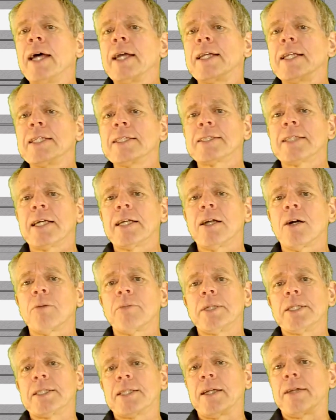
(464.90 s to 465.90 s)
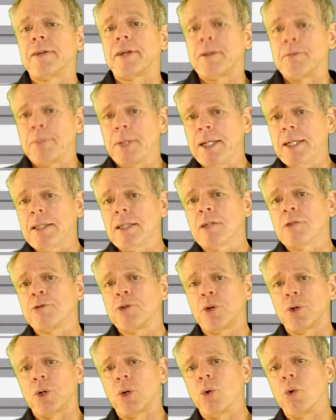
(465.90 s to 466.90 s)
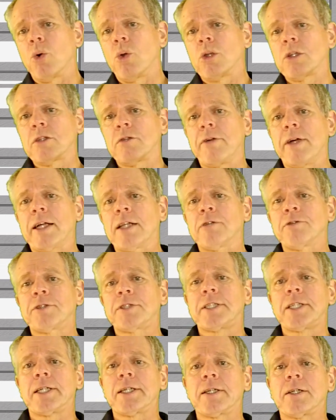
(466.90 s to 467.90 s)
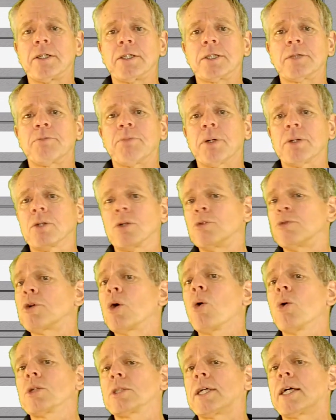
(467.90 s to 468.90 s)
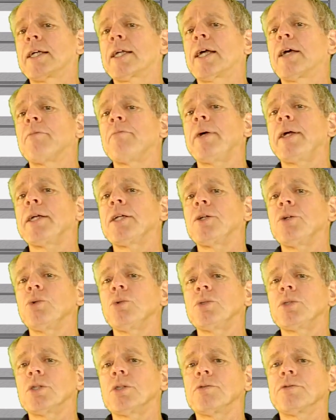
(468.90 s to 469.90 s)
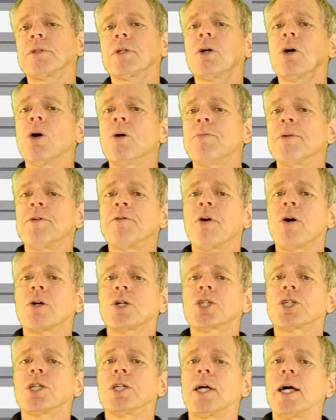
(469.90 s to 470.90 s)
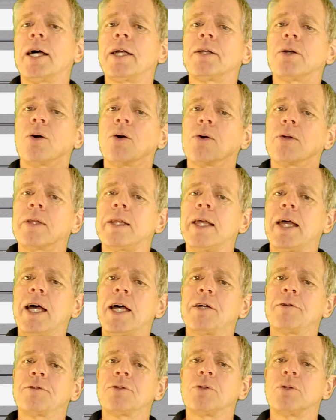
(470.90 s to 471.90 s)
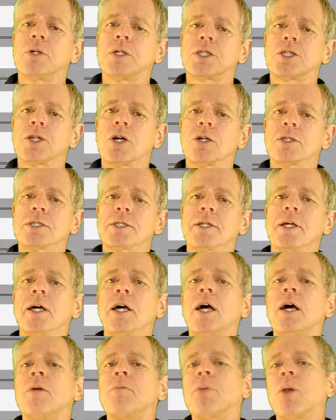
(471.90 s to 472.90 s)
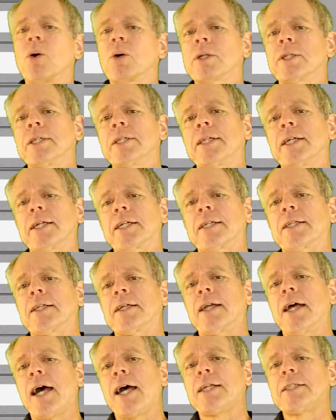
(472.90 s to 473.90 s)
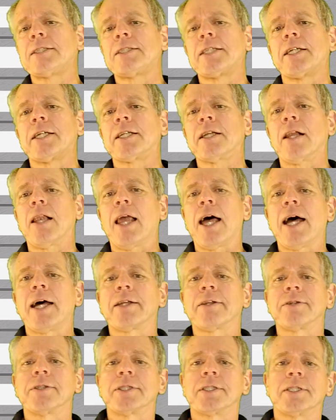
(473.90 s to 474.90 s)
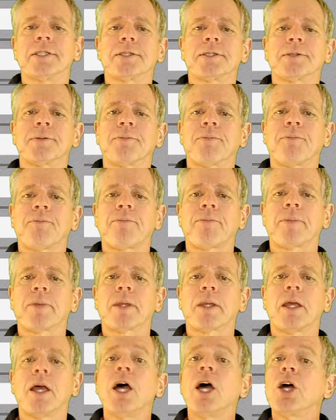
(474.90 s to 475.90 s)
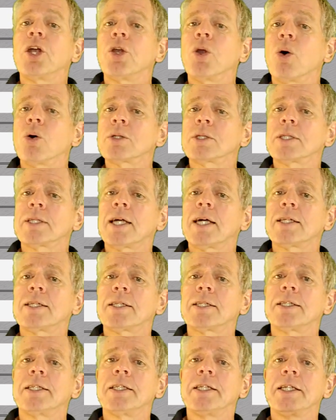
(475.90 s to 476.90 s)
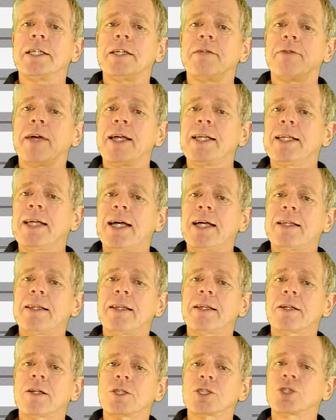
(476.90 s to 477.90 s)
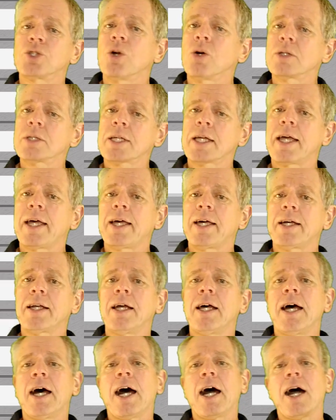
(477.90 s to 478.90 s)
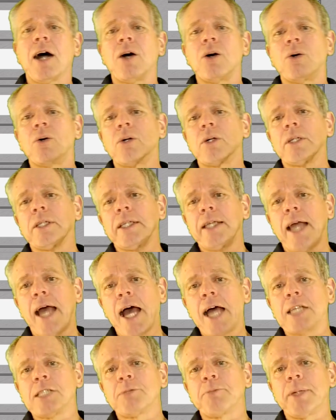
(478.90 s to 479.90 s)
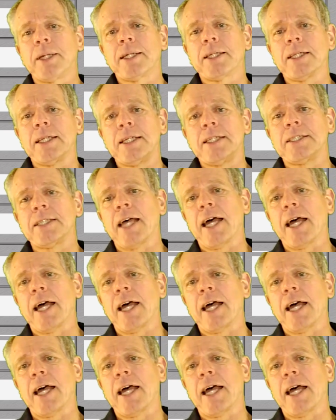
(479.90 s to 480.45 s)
This setup is then repeated for all twelve signals, but of course I can make use of the copy function and only have to adjust block detector and signal addresses. Note that the event handler does not care how the aspect is